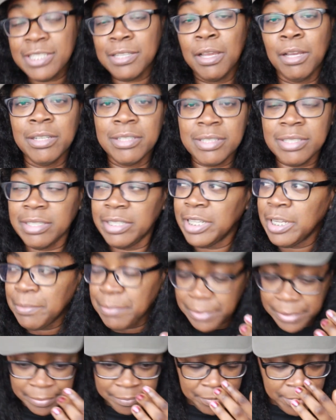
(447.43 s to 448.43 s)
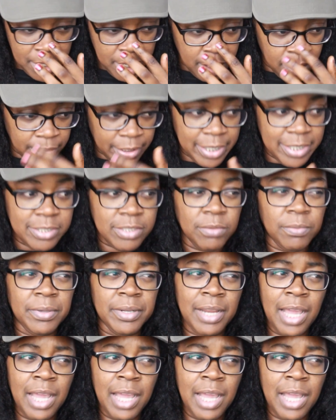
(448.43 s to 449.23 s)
so a celebrity. Okay, so when